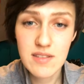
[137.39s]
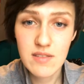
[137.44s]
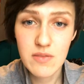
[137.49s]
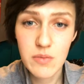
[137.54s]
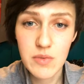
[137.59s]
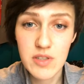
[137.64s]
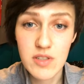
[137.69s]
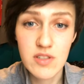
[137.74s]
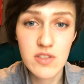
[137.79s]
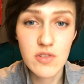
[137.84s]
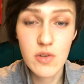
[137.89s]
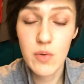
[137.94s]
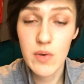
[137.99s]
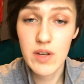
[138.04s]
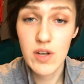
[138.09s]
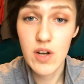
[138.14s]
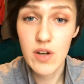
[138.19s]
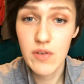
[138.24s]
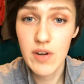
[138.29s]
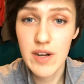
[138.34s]
which is
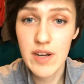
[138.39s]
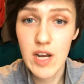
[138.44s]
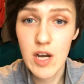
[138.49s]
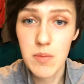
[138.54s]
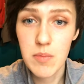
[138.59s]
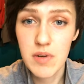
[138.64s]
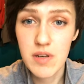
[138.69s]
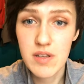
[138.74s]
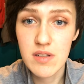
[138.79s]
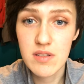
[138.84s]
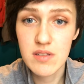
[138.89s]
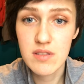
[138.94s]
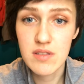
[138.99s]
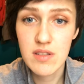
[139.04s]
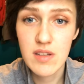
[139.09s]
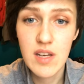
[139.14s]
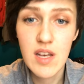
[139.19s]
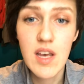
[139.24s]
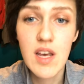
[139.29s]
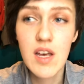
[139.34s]
going on right now because
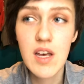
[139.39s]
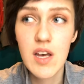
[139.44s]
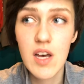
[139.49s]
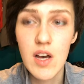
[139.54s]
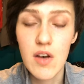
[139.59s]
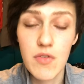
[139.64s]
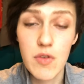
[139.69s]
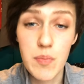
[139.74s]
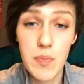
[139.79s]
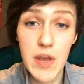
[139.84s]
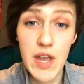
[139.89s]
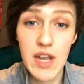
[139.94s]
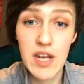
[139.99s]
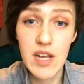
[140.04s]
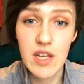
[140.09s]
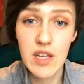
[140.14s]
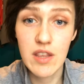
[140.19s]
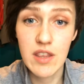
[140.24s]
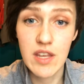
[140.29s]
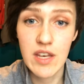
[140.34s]
of the
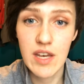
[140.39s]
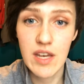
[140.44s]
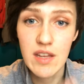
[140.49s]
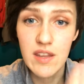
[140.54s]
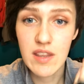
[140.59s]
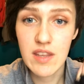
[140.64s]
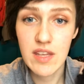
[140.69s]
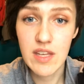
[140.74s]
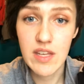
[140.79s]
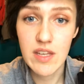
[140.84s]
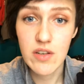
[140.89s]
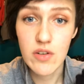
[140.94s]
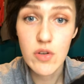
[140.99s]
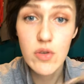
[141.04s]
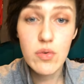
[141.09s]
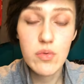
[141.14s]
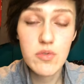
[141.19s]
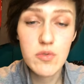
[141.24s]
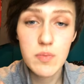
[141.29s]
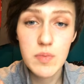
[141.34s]
panic that the
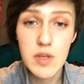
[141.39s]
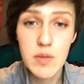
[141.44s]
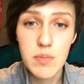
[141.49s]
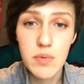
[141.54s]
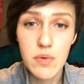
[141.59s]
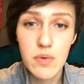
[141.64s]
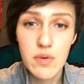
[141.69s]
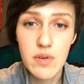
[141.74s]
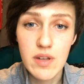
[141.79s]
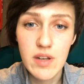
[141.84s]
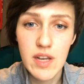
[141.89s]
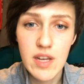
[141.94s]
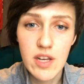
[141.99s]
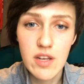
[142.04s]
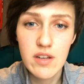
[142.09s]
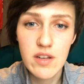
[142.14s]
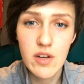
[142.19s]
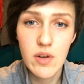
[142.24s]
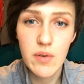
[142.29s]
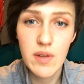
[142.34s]
news people and
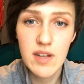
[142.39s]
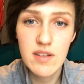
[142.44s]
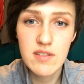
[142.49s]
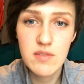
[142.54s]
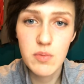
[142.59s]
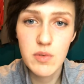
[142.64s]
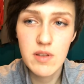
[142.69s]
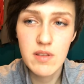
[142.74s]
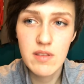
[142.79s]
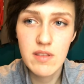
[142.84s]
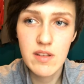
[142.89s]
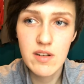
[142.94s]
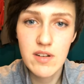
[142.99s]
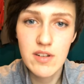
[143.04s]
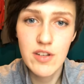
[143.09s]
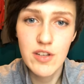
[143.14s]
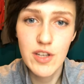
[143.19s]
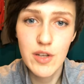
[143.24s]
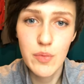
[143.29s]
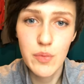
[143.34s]
you know that's what they're
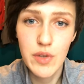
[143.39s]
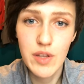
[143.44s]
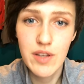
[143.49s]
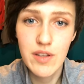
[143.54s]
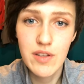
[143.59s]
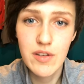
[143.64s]
dealing with.